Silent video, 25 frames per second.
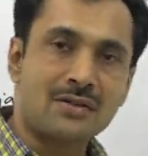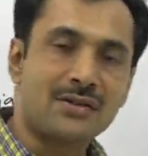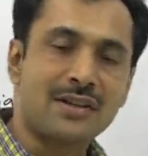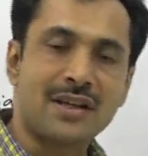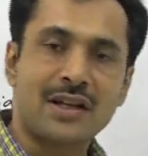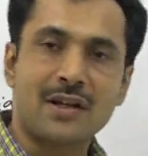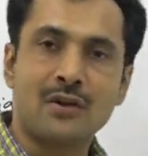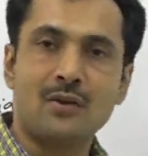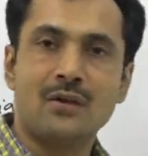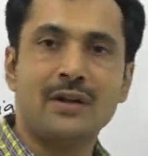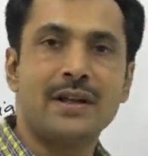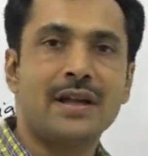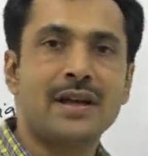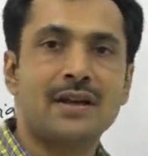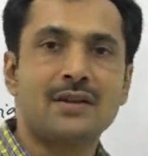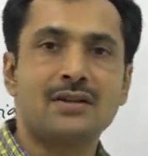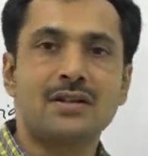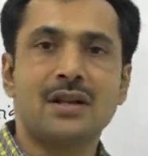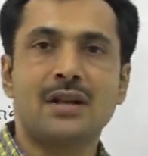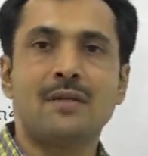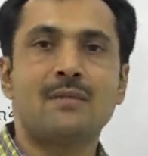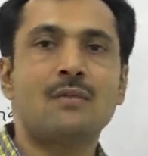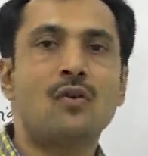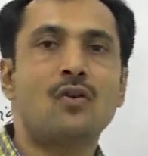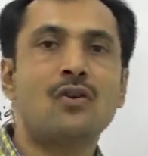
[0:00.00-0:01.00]
Security
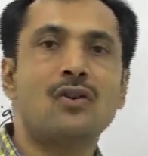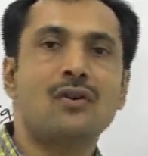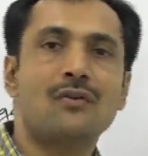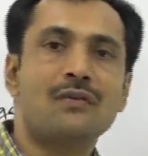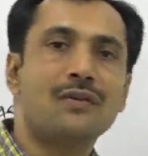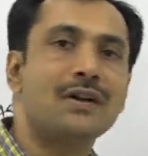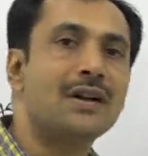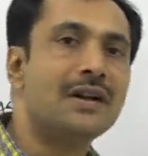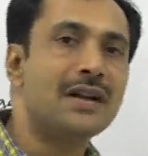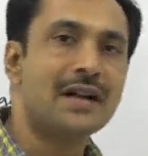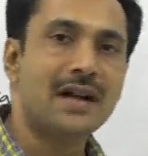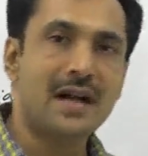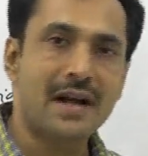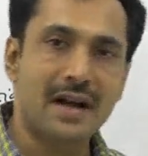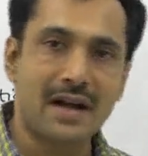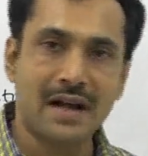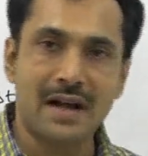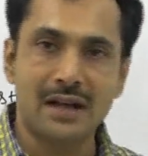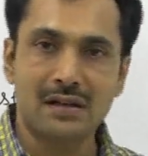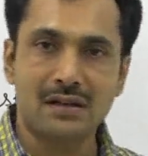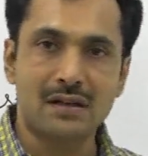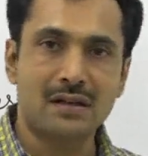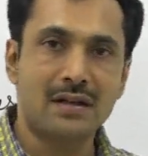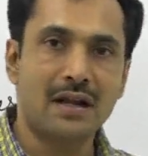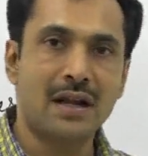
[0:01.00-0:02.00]
Exchange Board of India
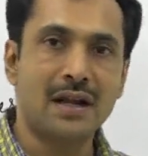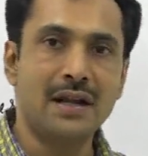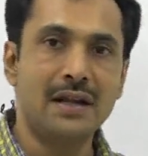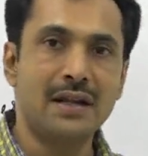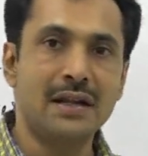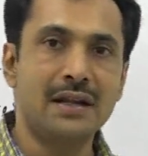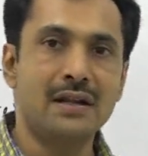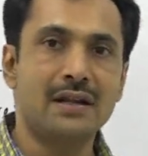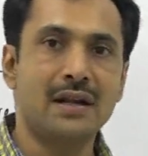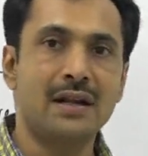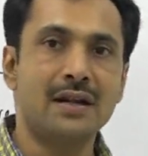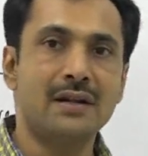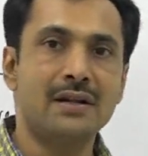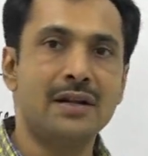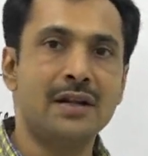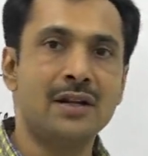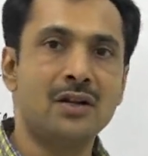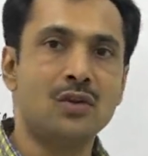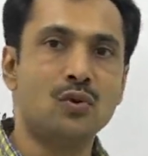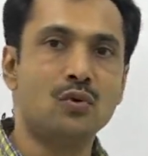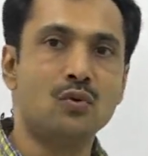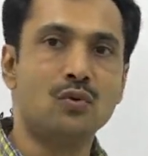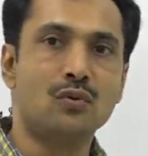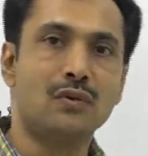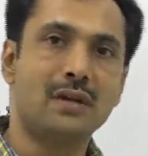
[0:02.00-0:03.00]
Act
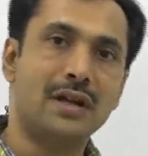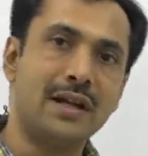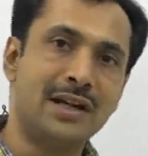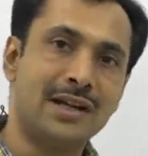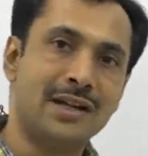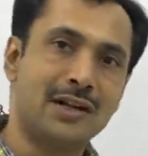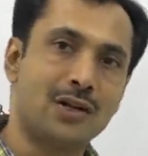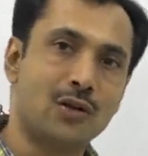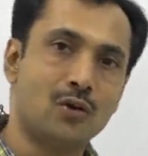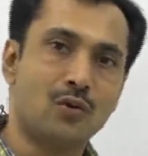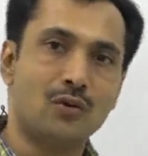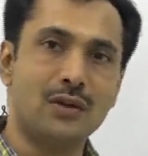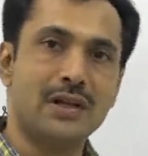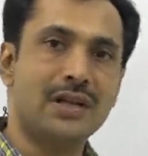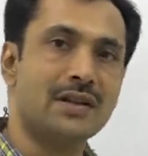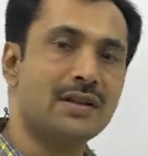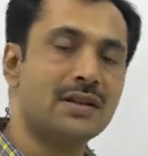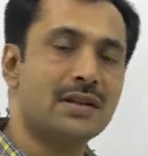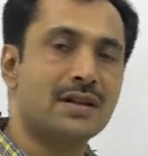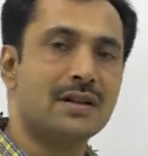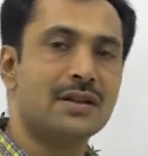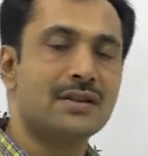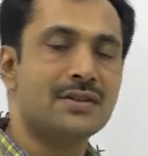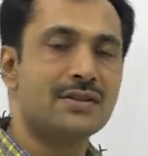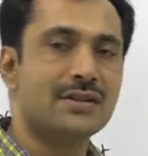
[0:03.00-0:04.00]
1992, including
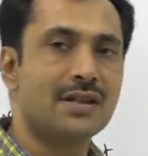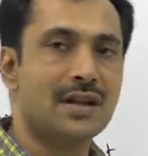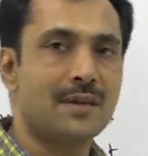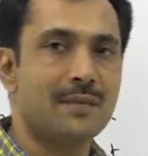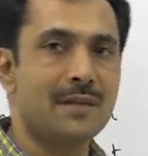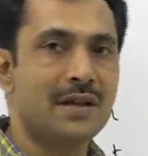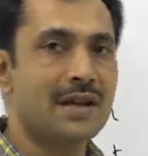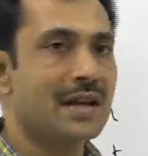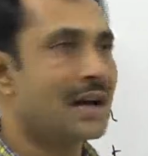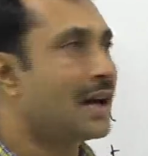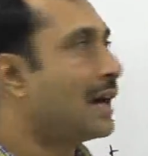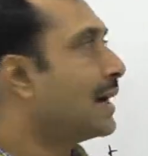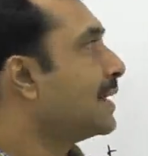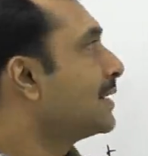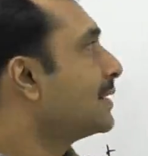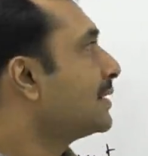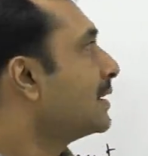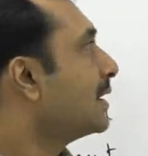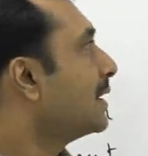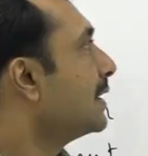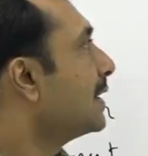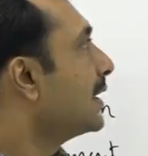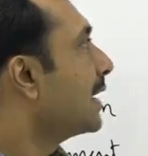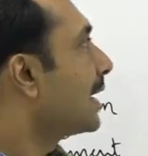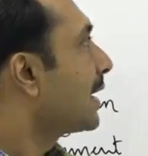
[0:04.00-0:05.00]
the SEBI
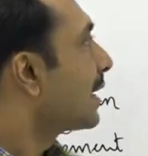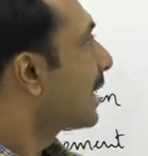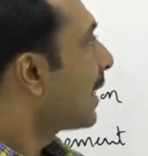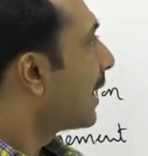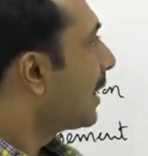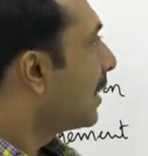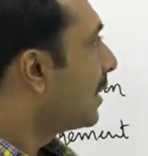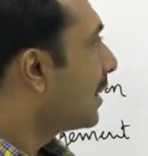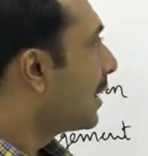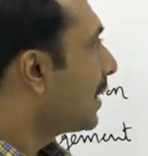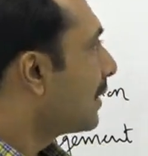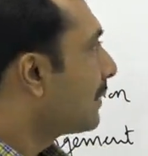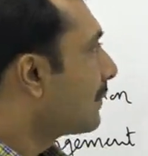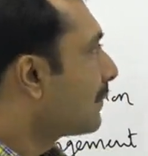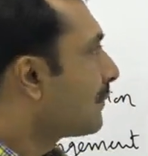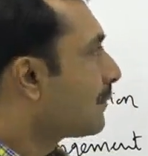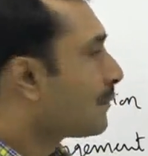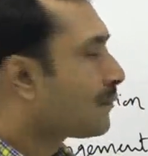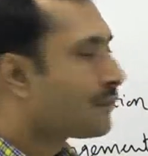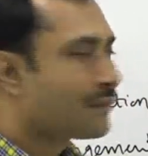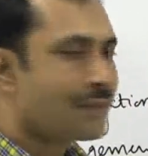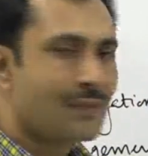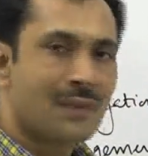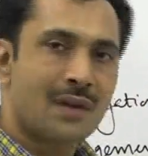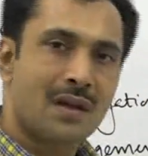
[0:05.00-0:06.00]
ICDR guideline,
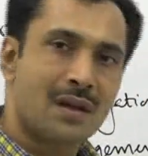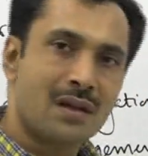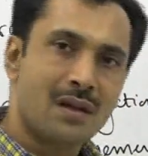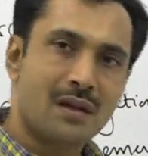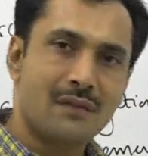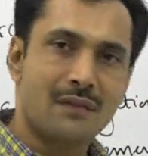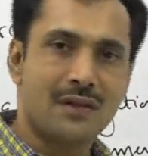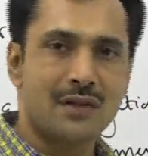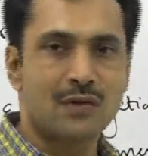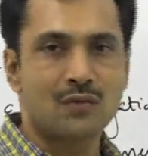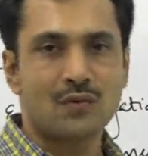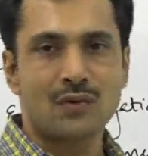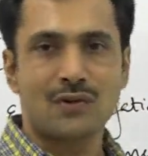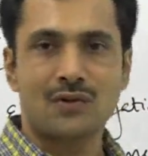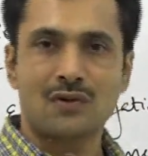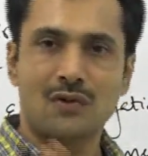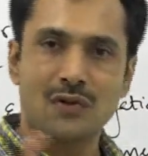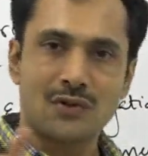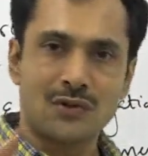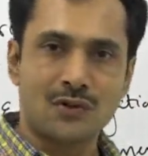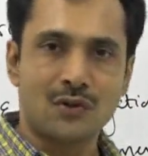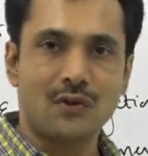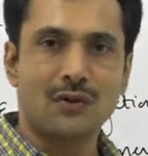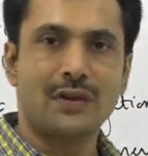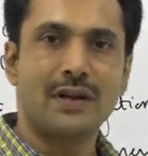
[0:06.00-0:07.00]
which was
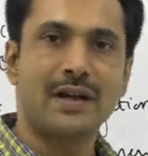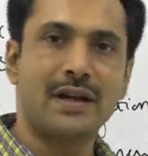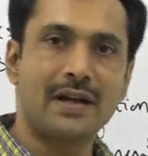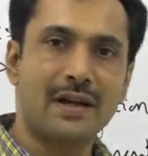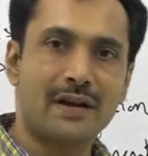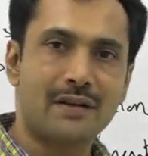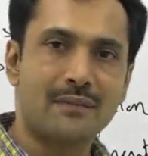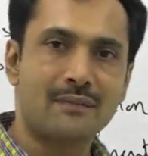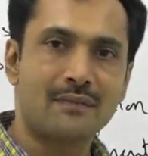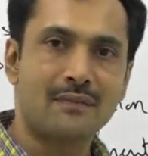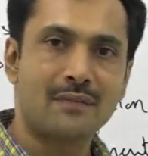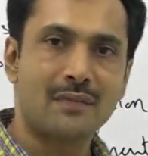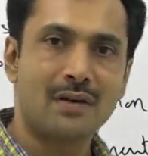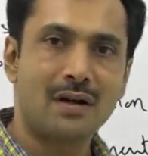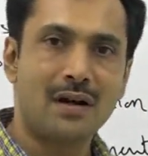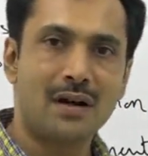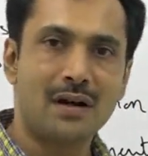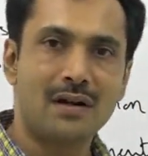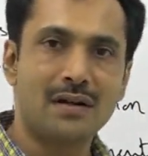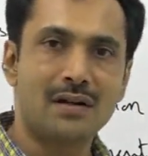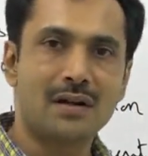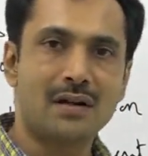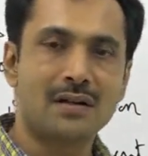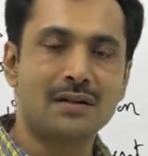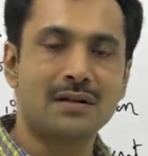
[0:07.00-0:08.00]
also there
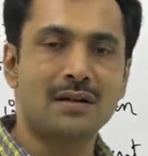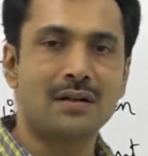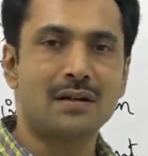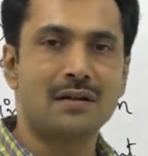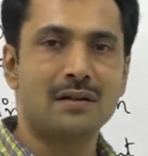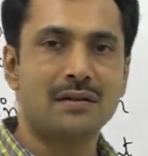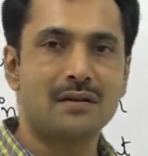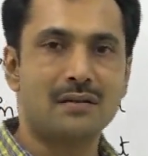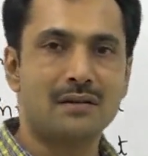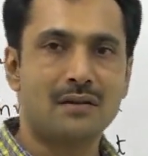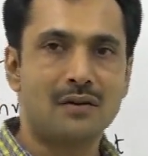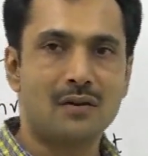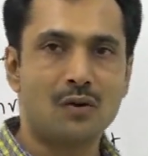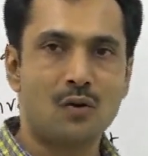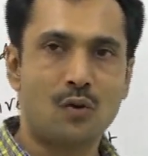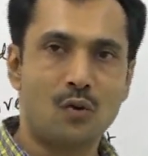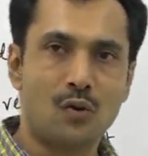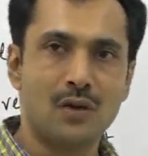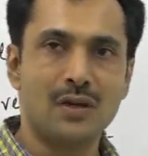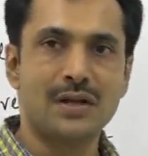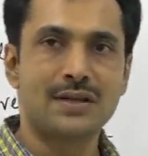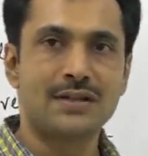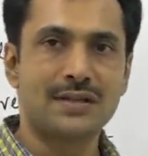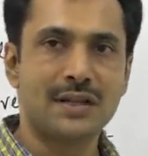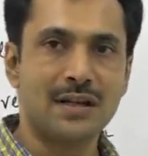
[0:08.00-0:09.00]
under the
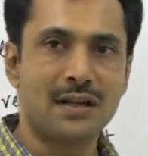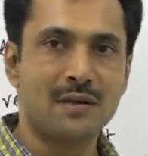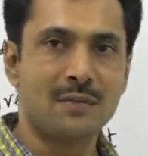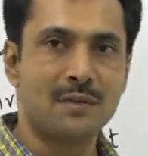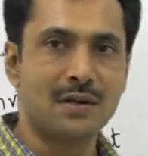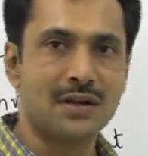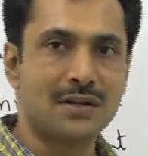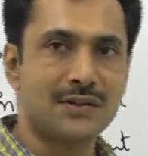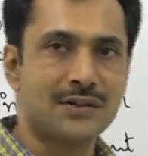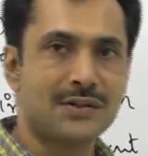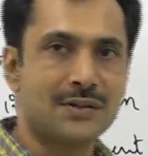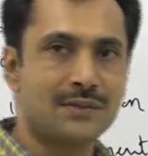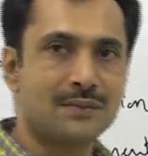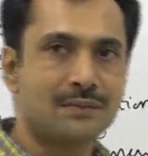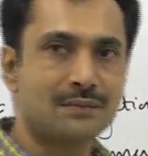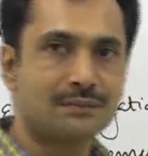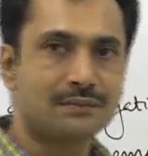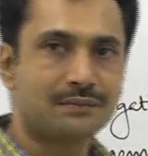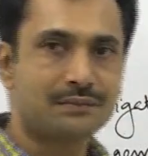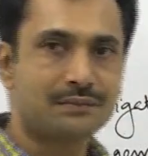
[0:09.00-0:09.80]
old syllables.